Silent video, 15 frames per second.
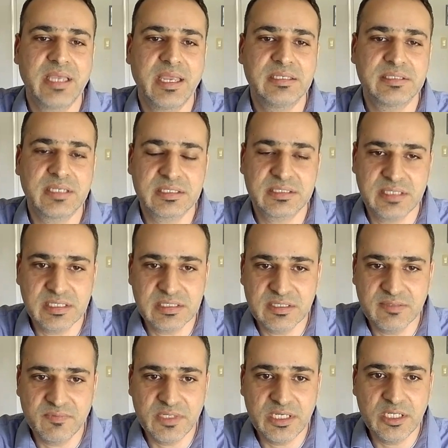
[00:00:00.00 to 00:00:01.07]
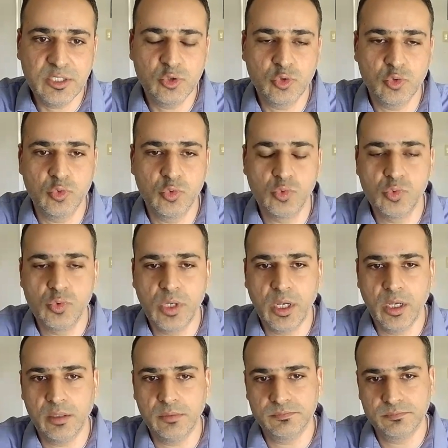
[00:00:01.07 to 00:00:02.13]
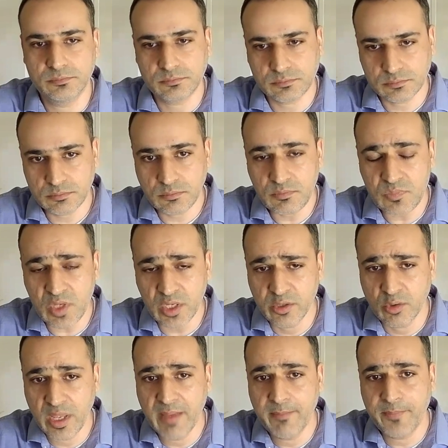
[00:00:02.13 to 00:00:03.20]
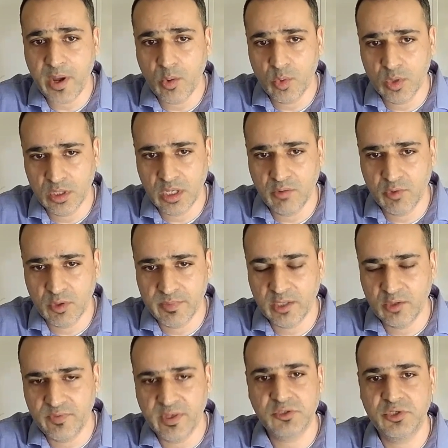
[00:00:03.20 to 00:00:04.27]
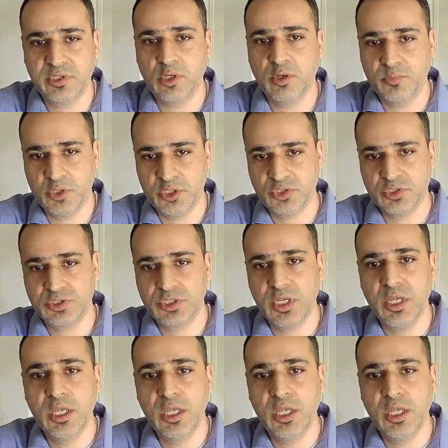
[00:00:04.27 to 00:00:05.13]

science extensively to empower our manufacturing operations.